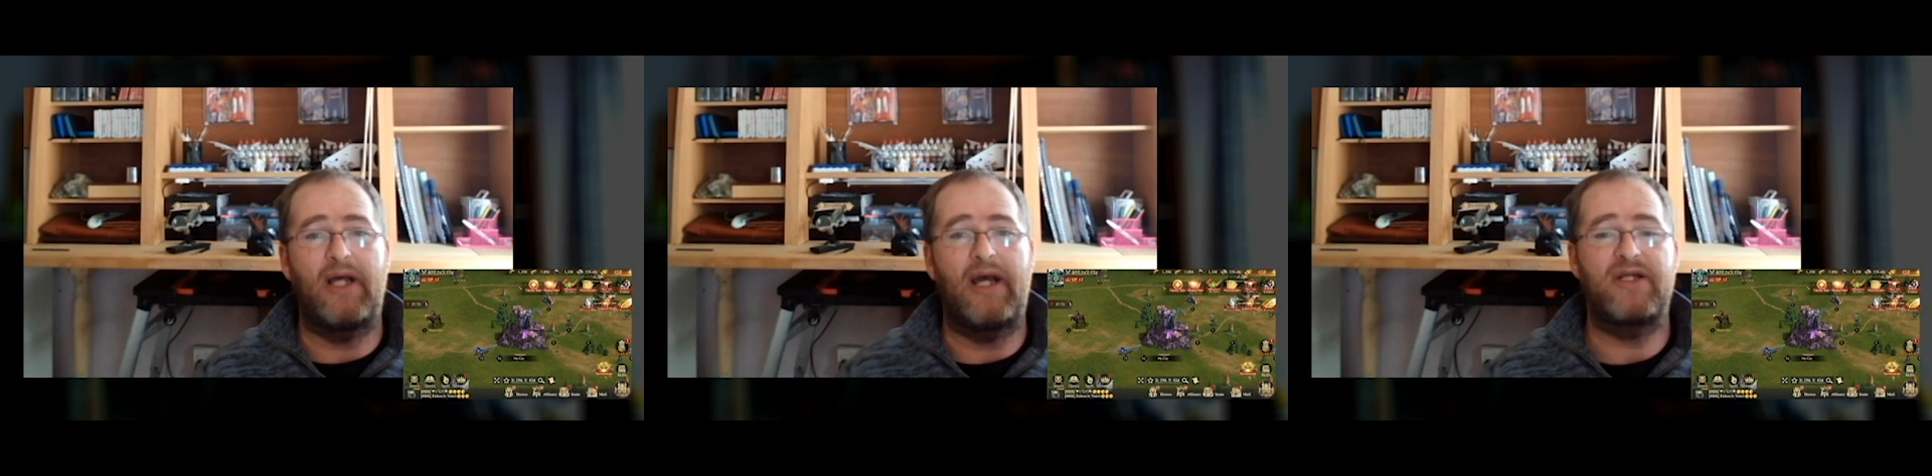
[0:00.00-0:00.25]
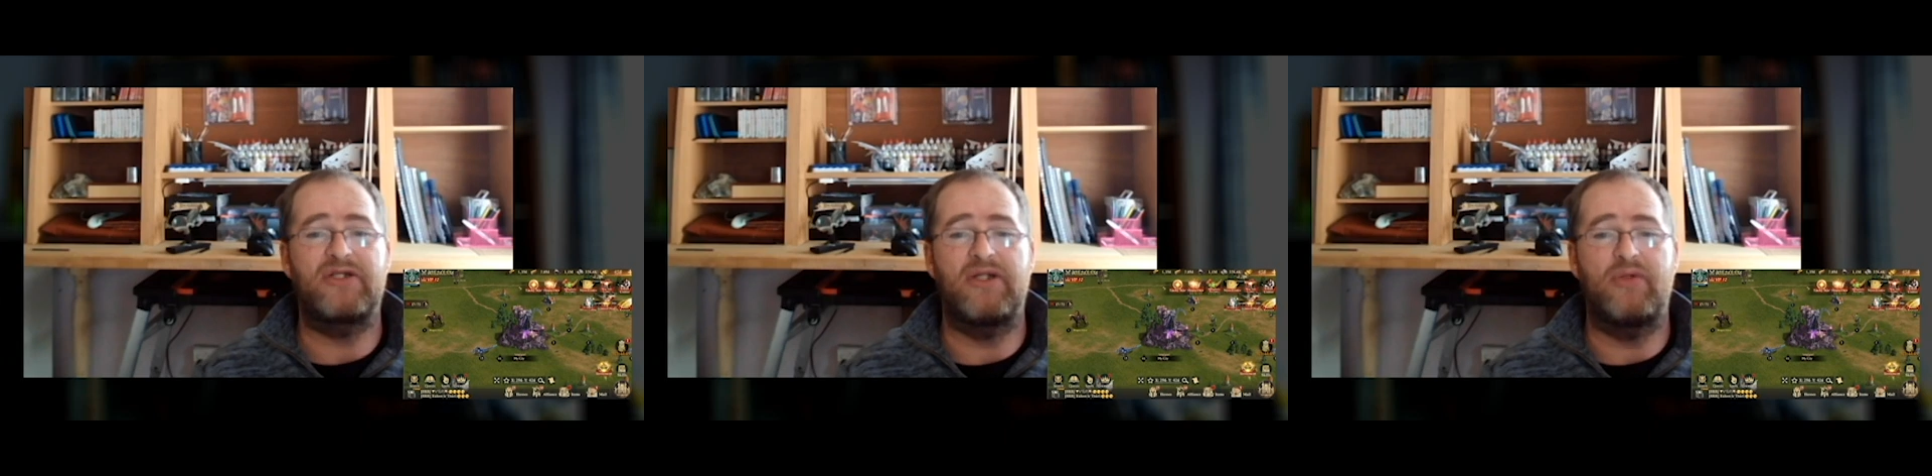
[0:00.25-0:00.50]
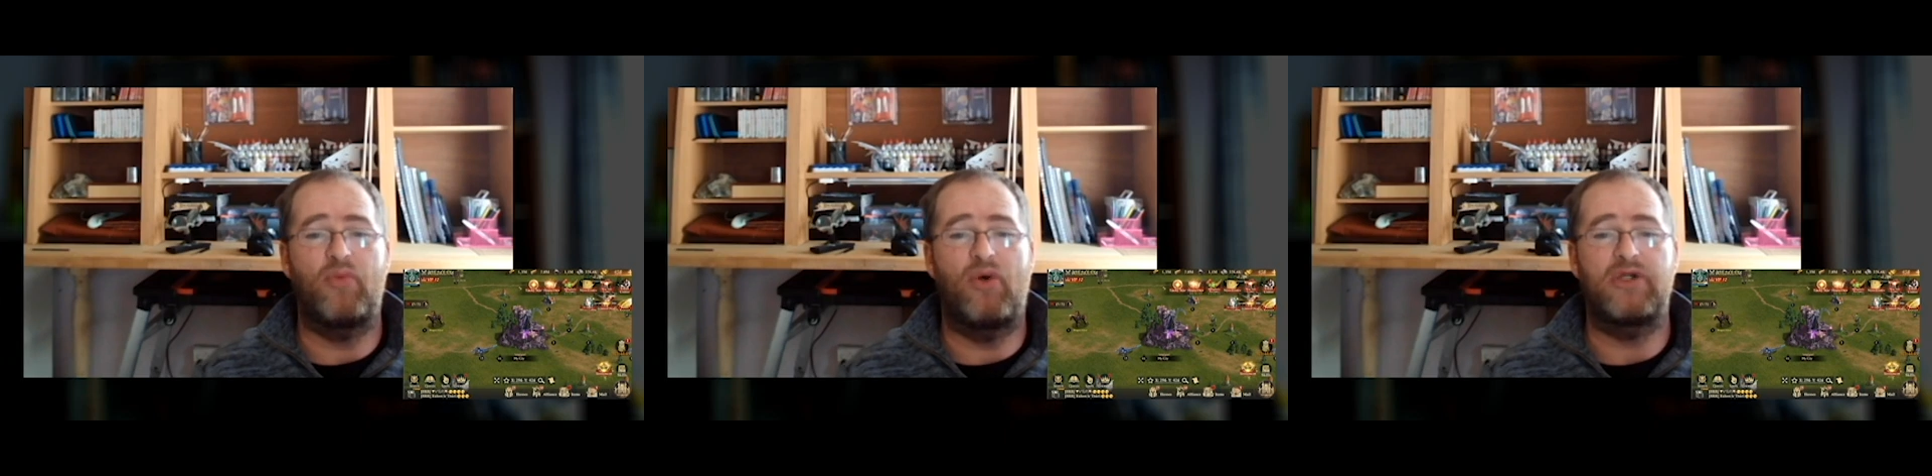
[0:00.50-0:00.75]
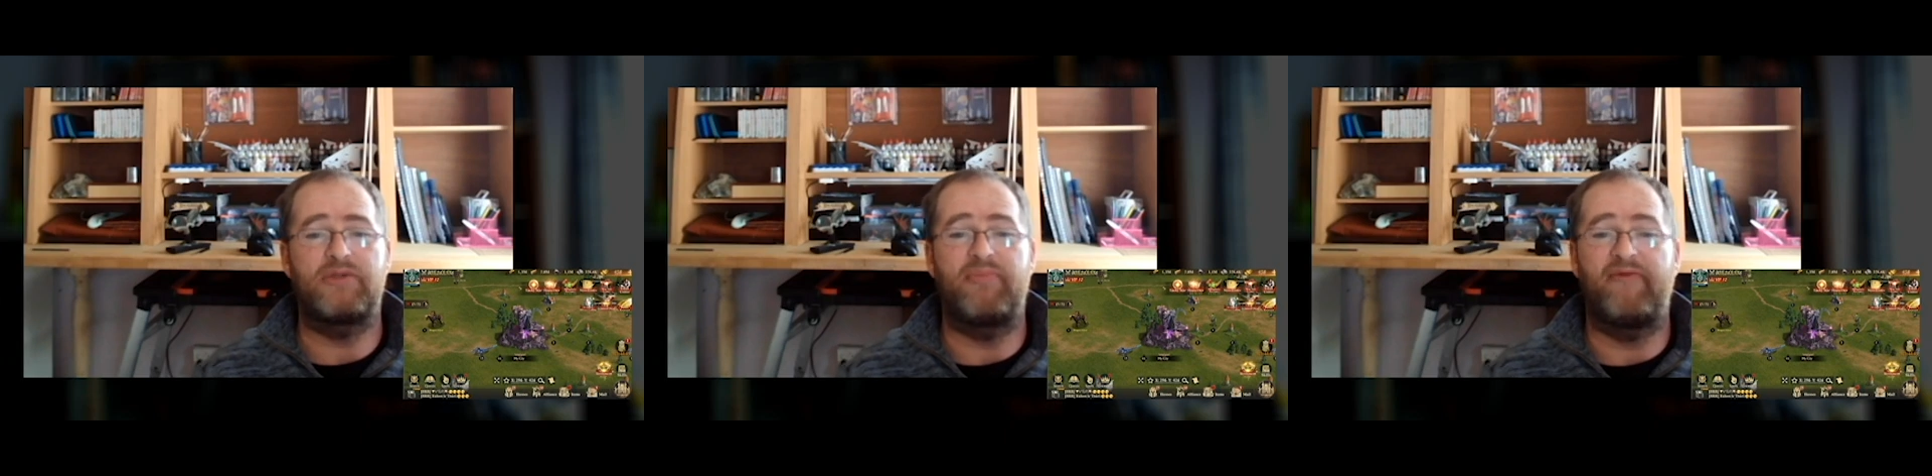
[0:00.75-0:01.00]
actually
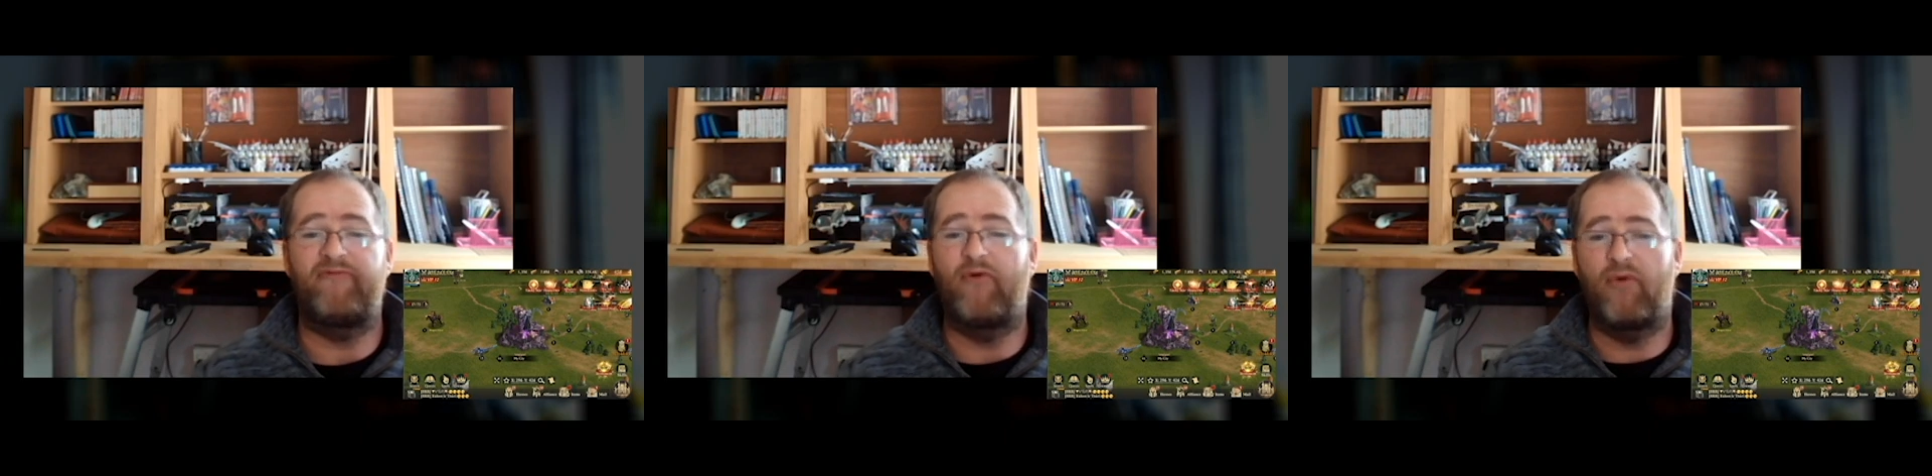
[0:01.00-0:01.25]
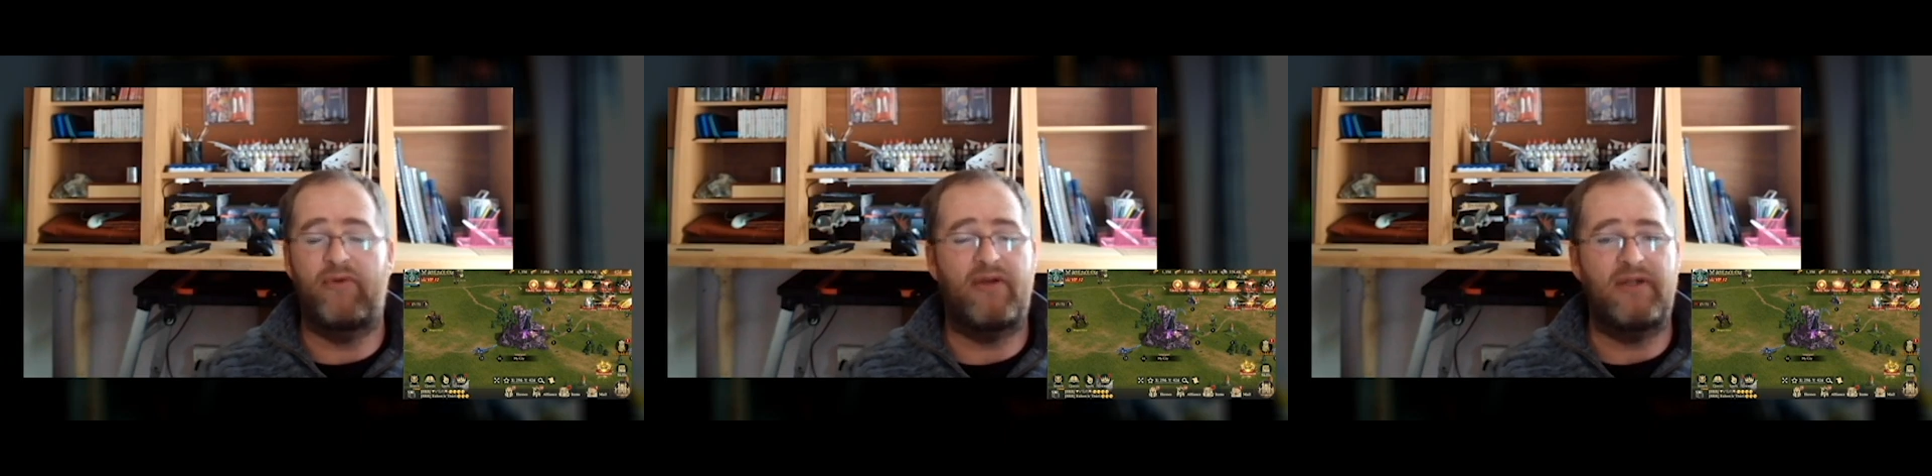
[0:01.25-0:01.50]
was before the